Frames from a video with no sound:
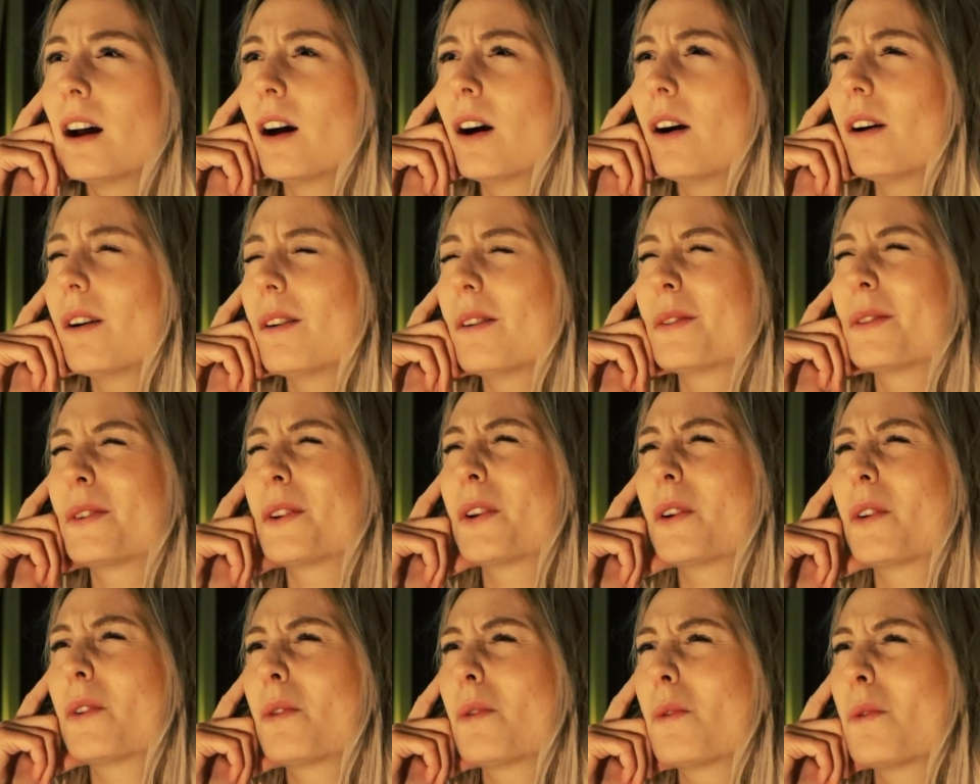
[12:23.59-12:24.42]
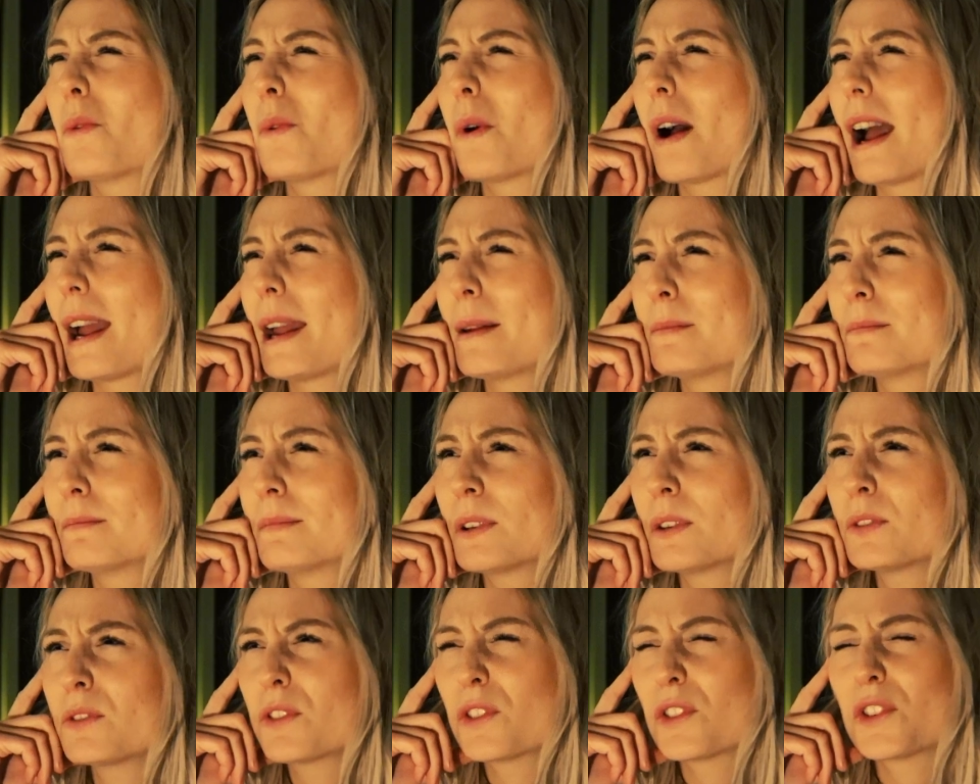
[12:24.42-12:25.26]
oh no, I'm
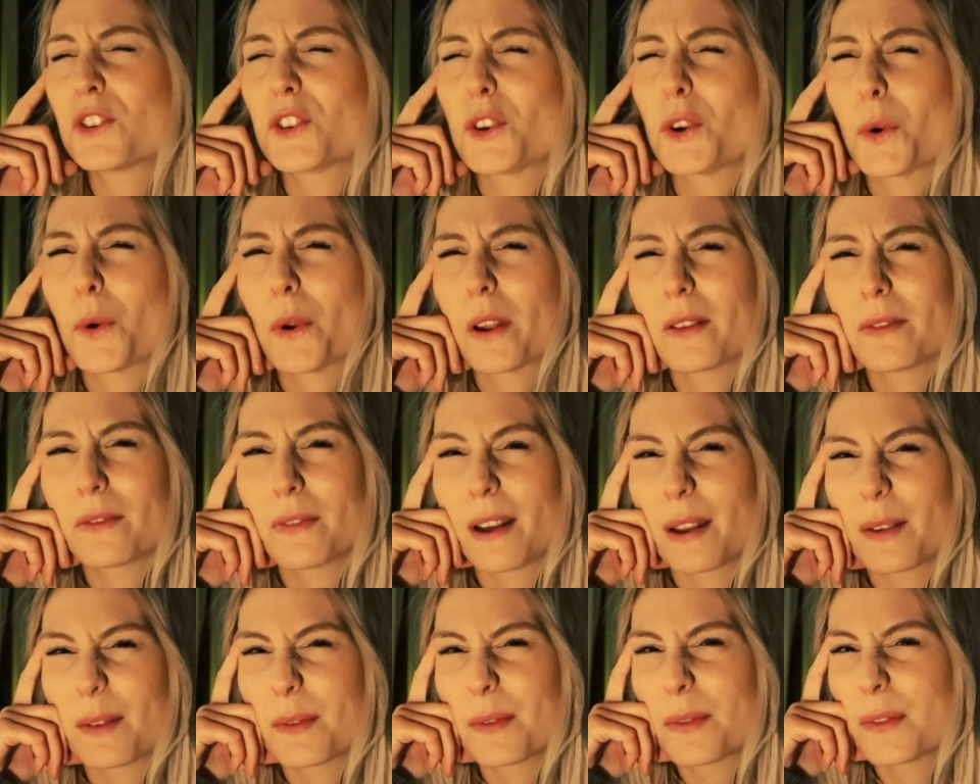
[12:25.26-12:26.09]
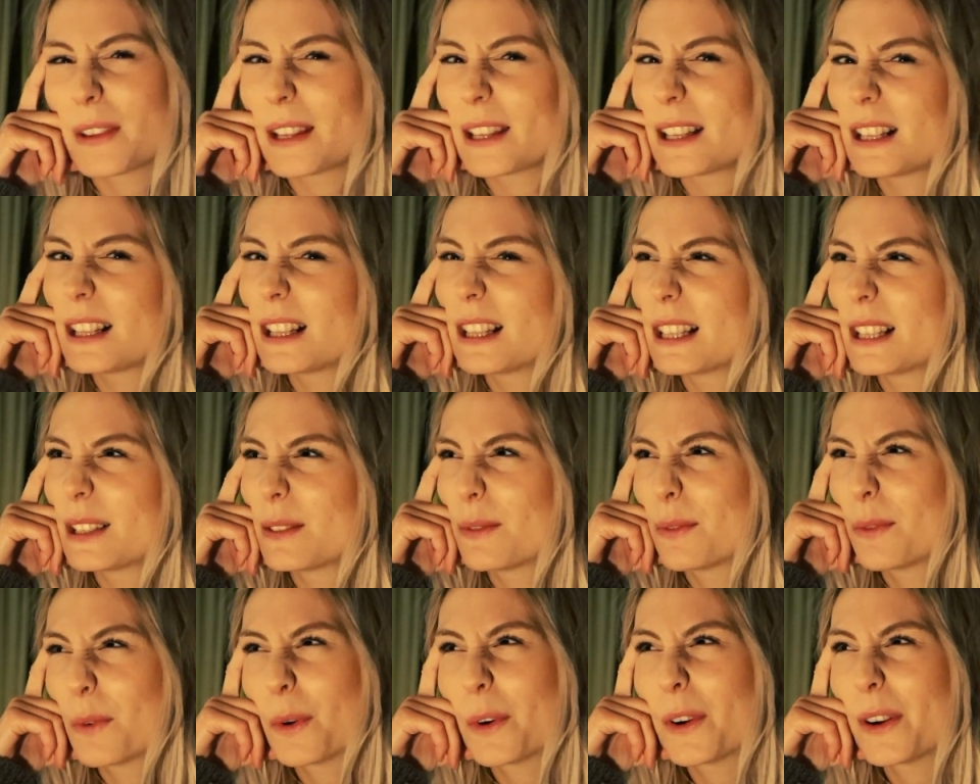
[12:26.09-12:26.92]
not sure if I feel
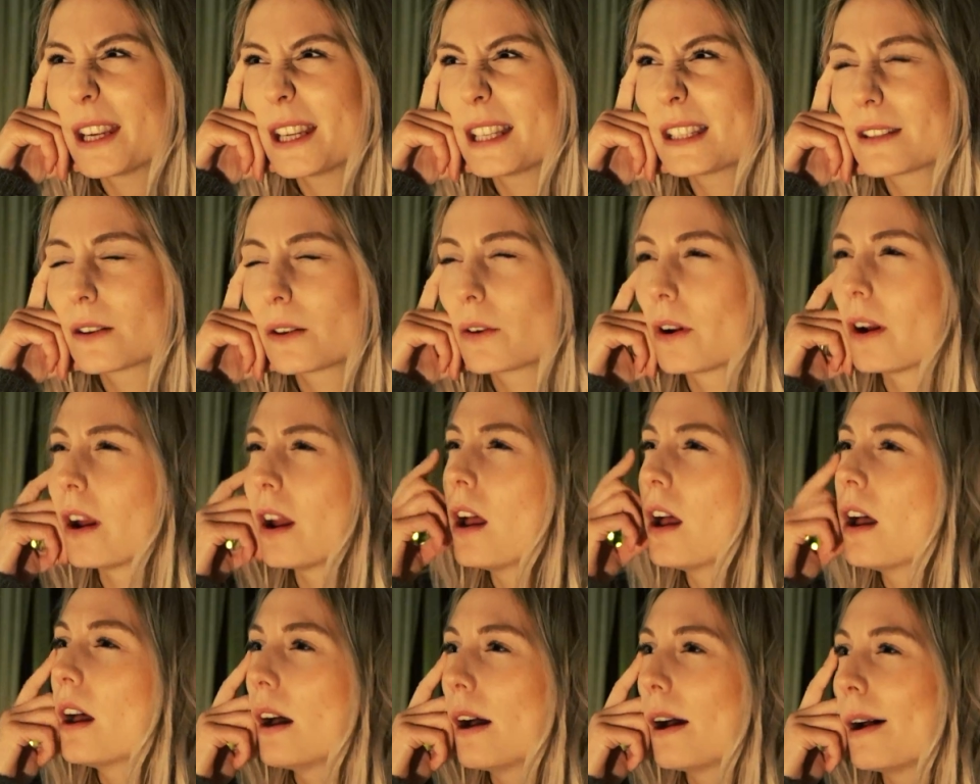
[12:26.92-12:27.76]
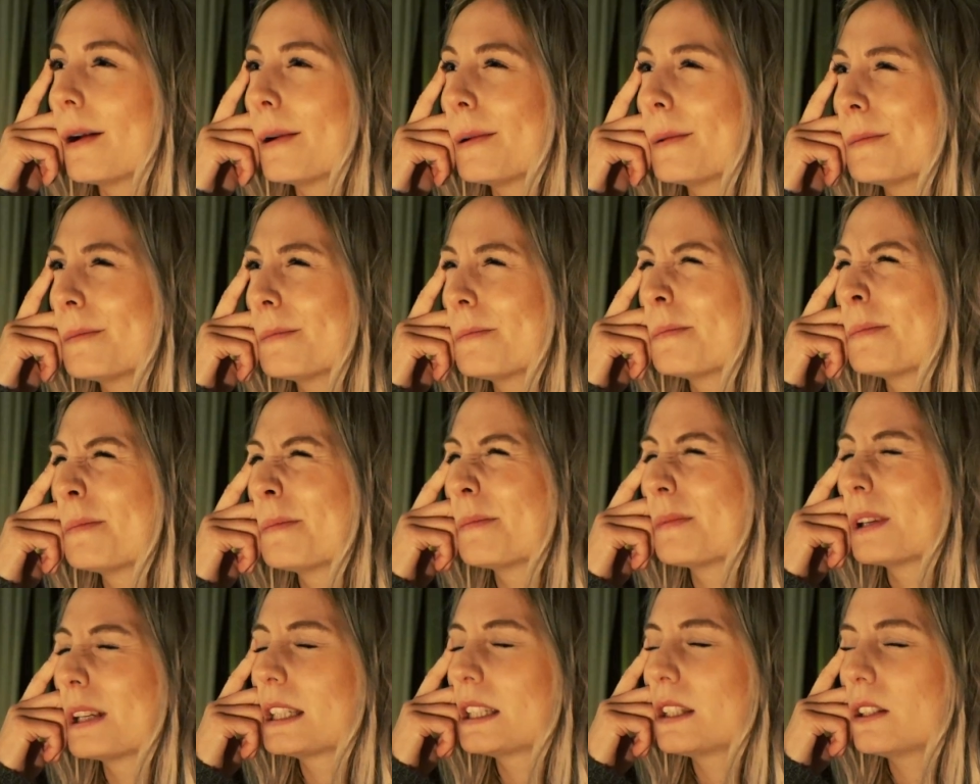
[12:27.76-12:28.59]
for it, or
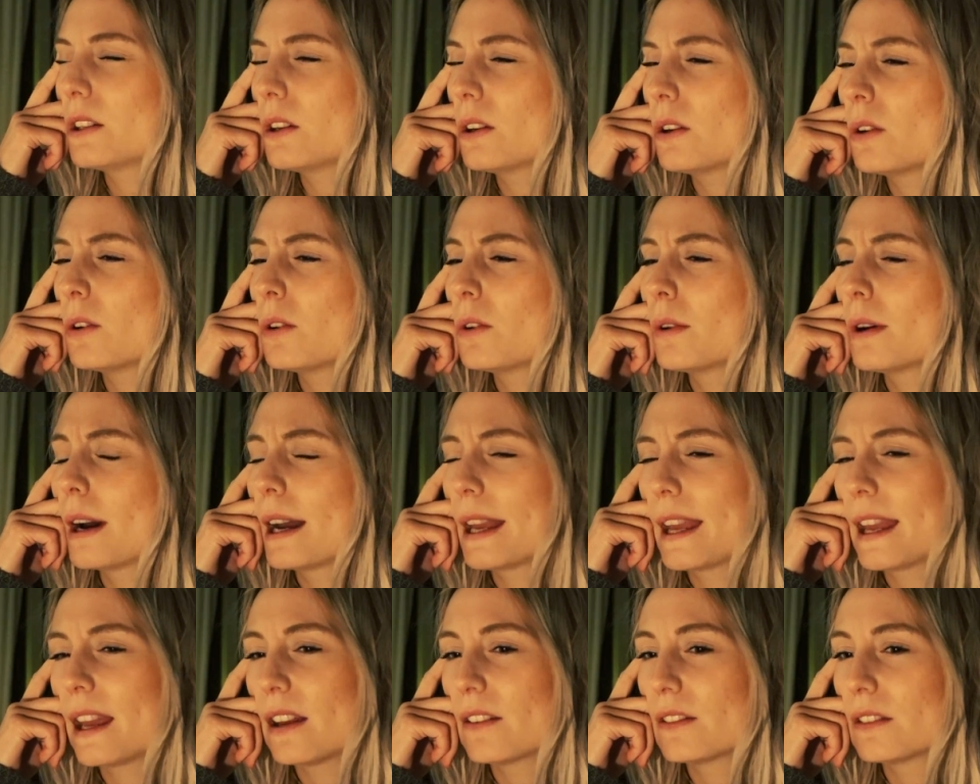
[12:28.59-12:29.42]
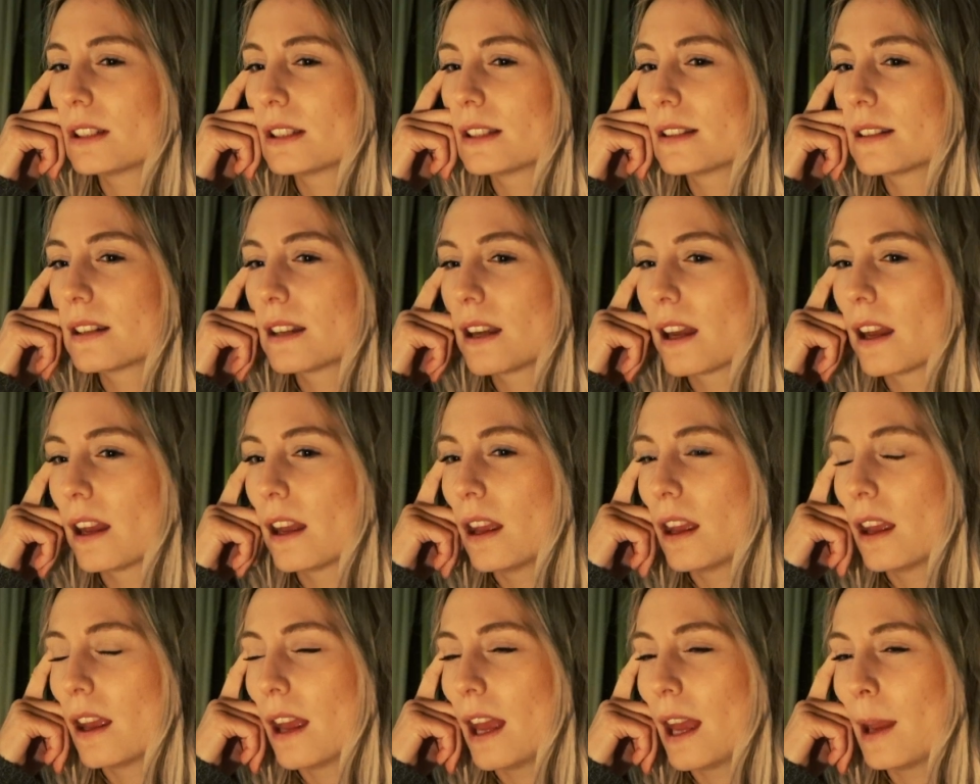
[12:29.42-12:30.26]
no, I haven't
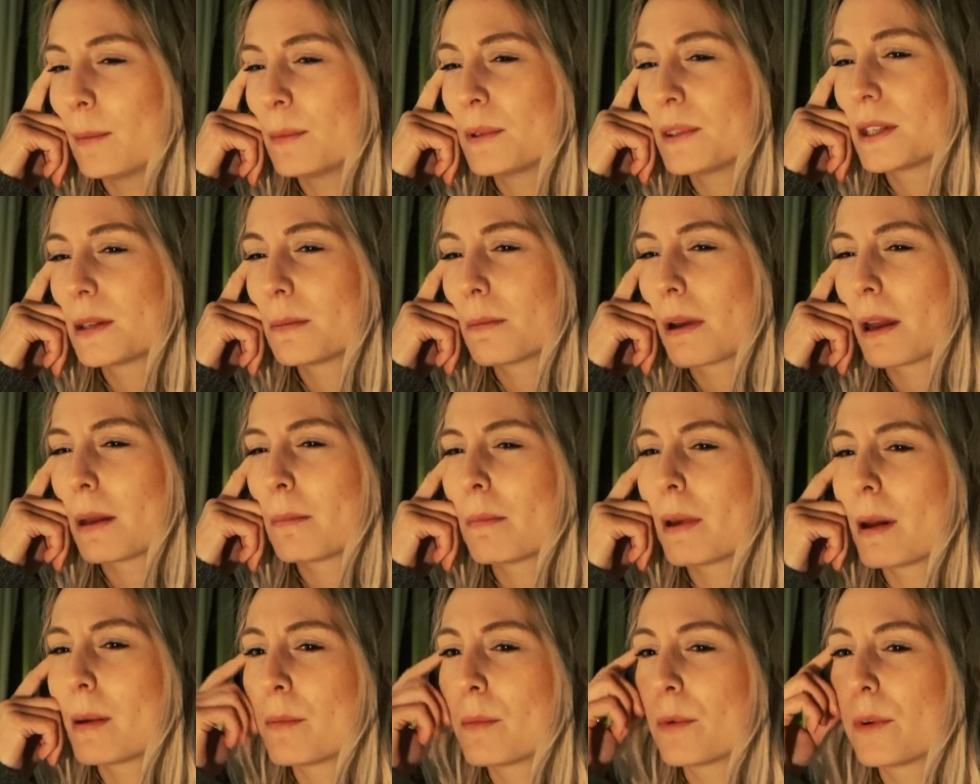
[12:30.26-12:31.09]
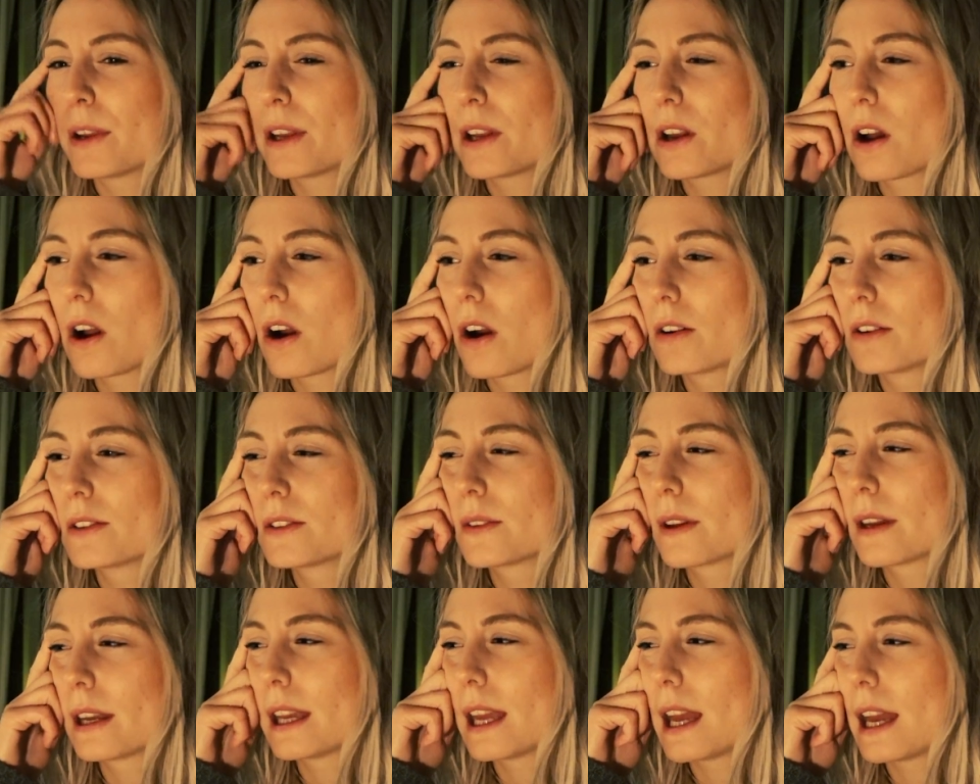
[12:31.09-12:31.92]
emptied my memory card,
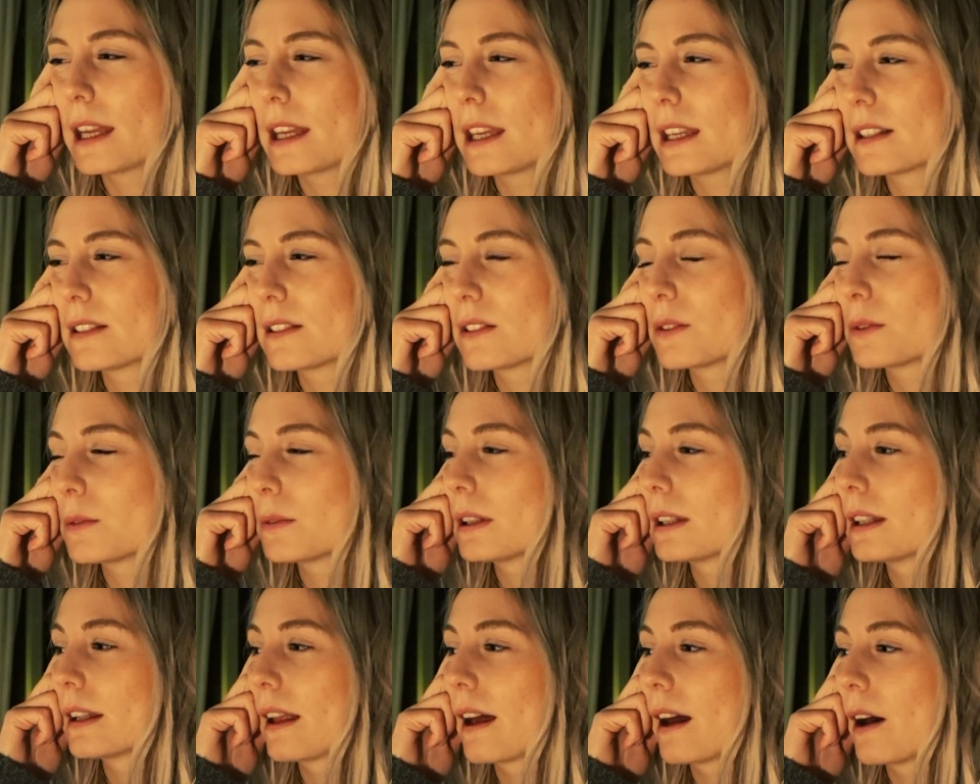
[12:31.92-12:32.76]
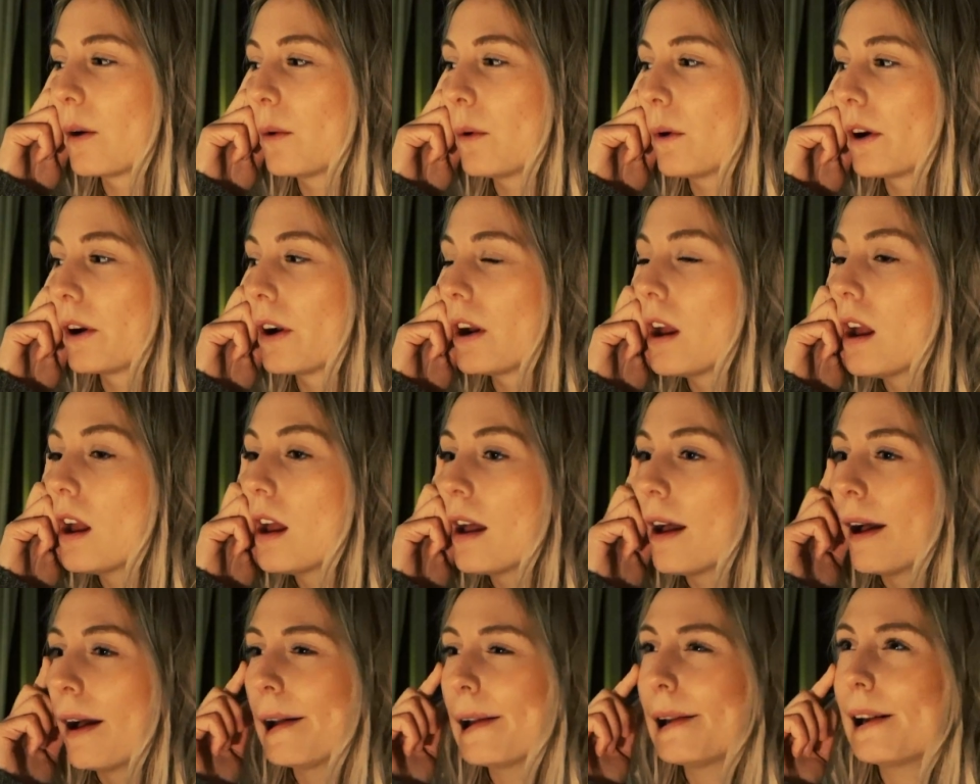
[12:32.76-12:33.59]
so I can't do it now, or
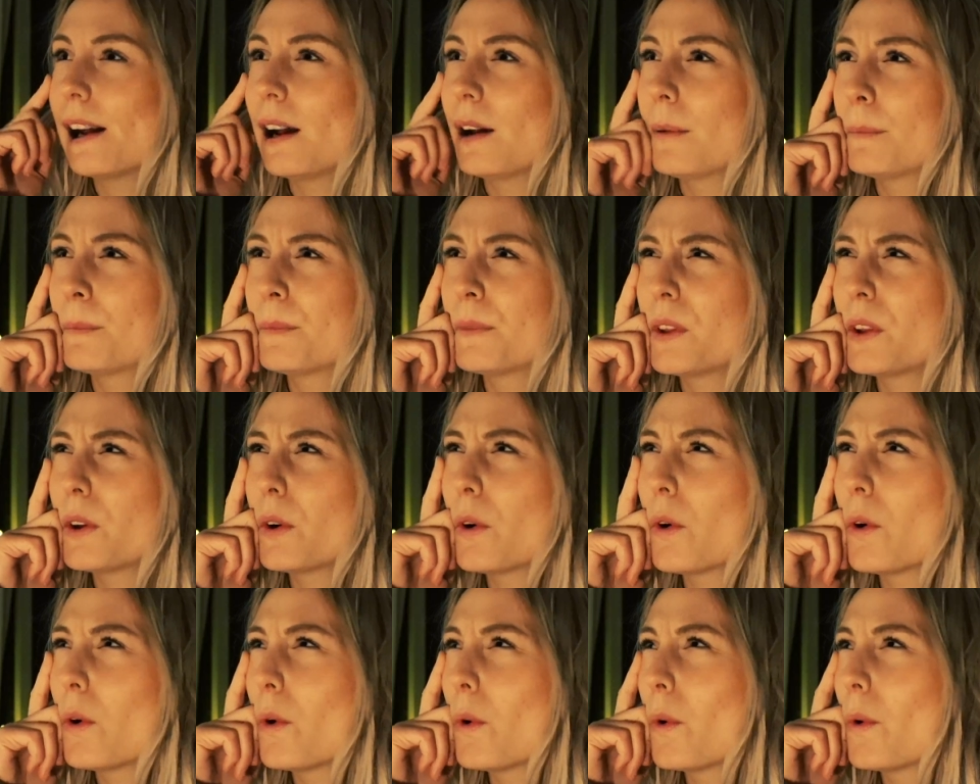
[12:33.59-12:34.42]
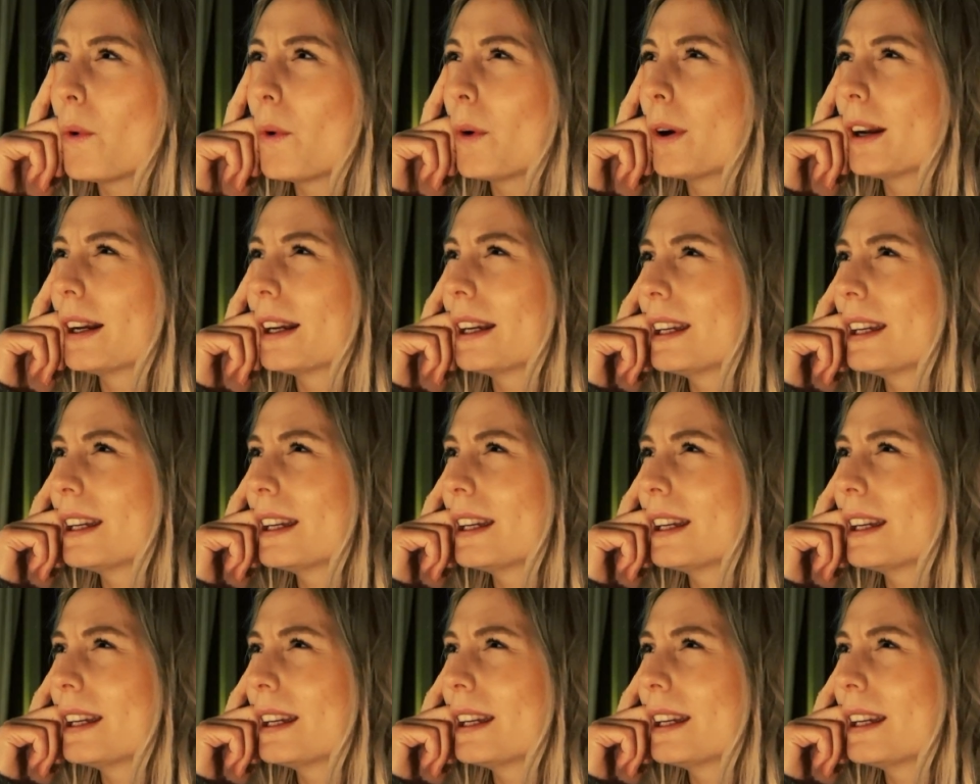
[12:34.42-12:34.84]
no,